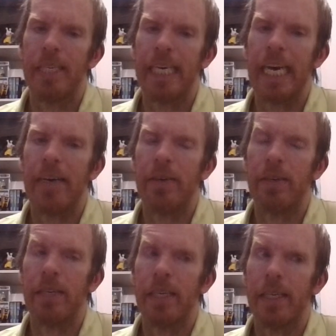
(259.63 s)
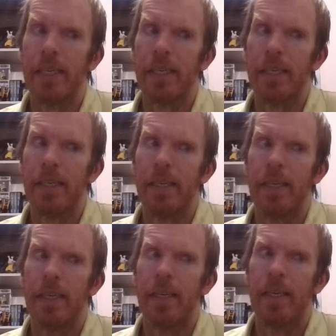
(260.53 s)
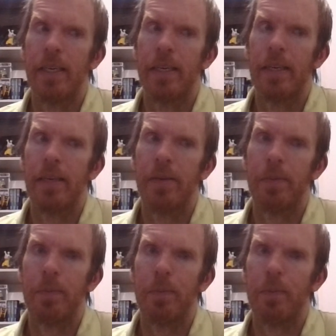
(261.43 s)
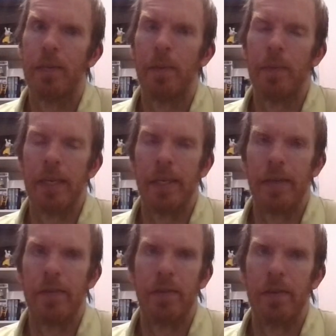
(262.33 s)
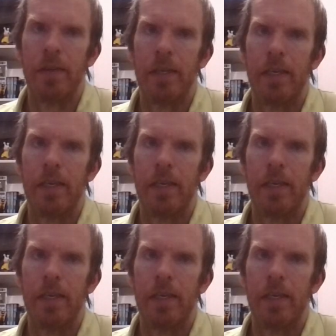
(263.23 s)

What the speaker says: countering something